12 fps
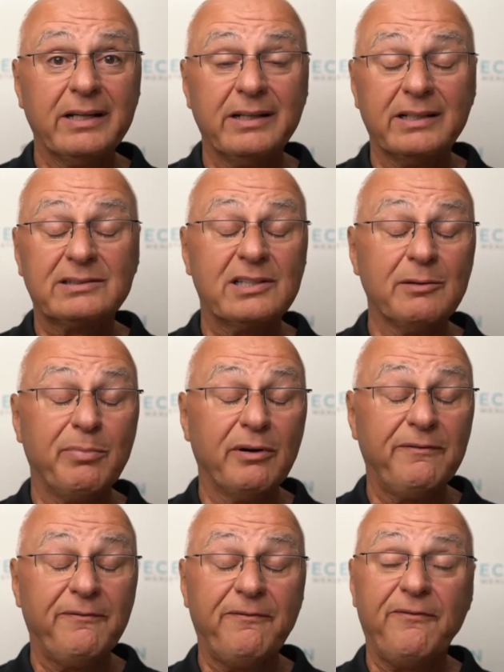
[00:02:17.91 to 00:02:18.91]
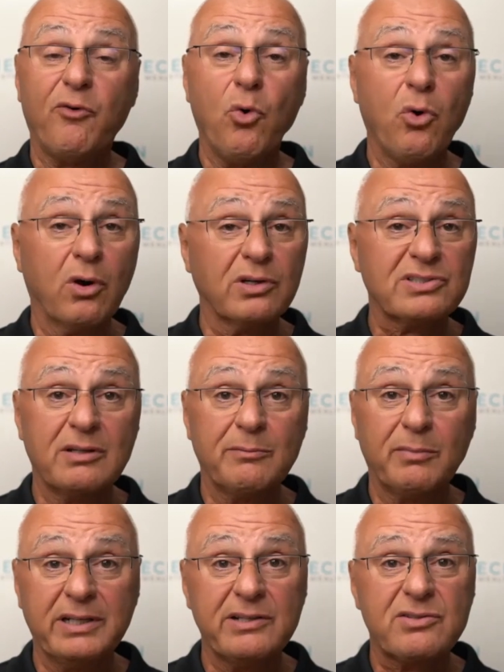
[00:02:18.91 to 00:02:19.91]
It's the before
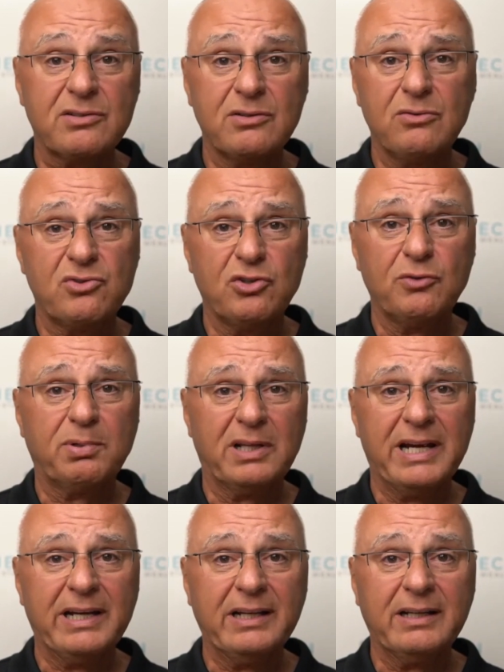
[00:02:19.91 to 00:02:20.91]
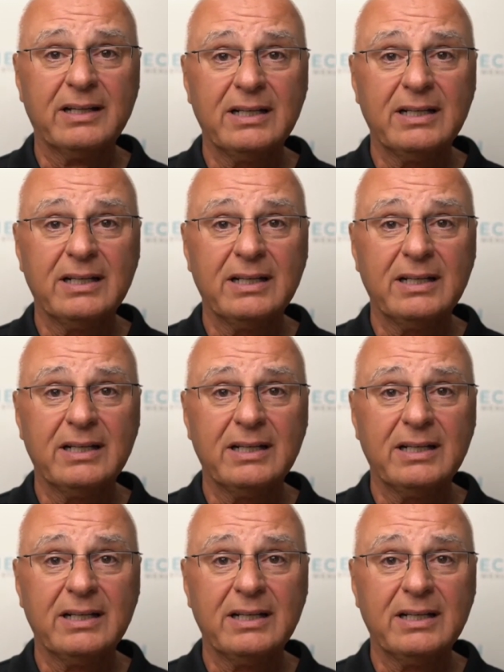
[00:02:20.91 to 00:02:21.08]
somebody sues you planning,